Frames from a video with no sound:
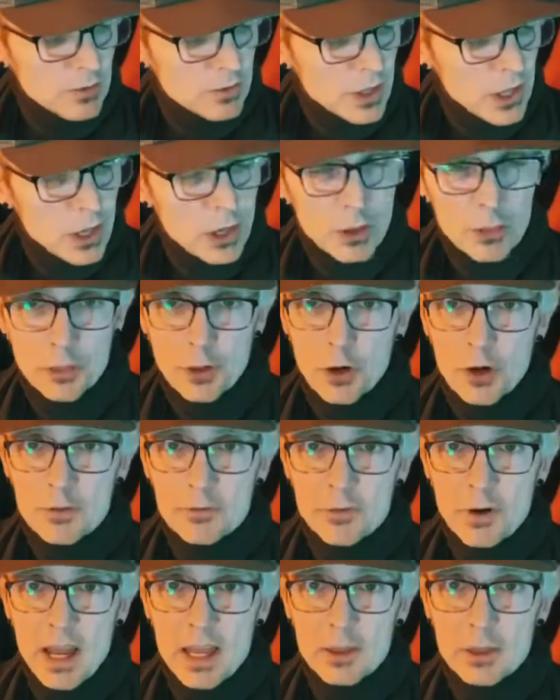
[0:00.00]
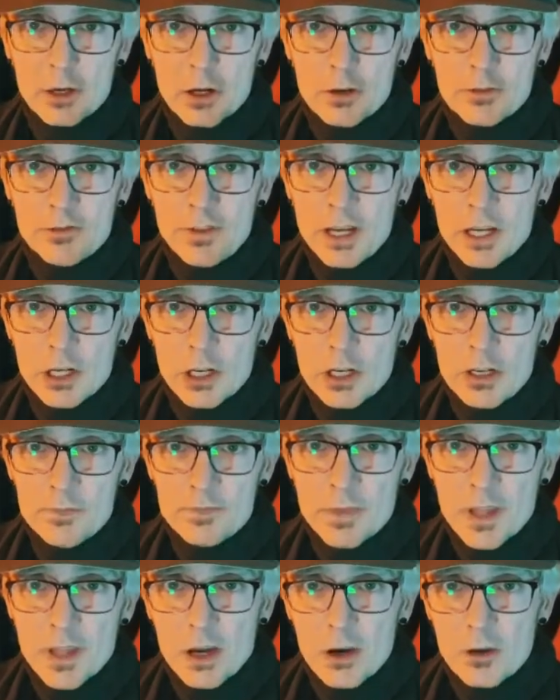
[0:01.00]
3rd fret, 3rd finger,
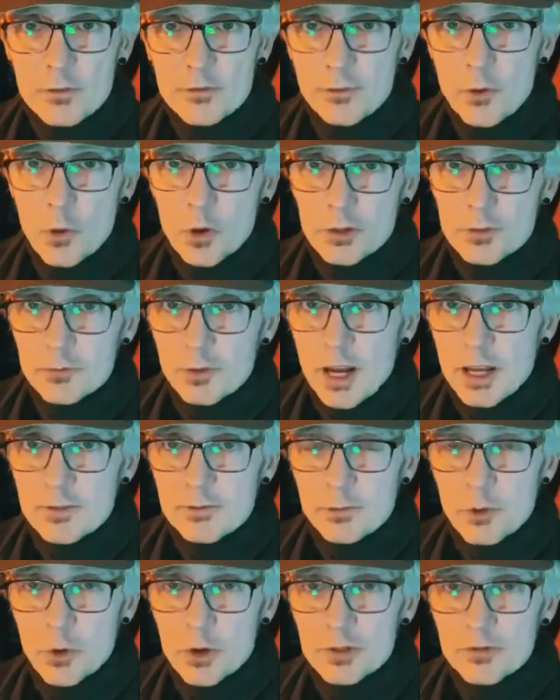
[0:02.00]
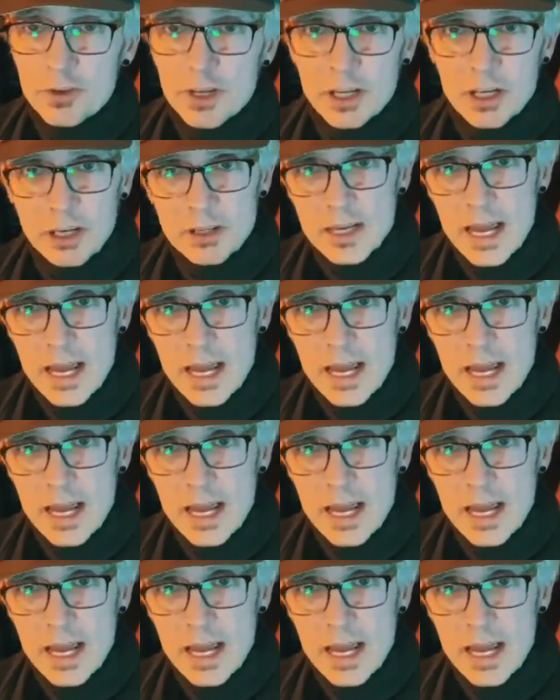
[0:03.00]
4th fret, 4th finger.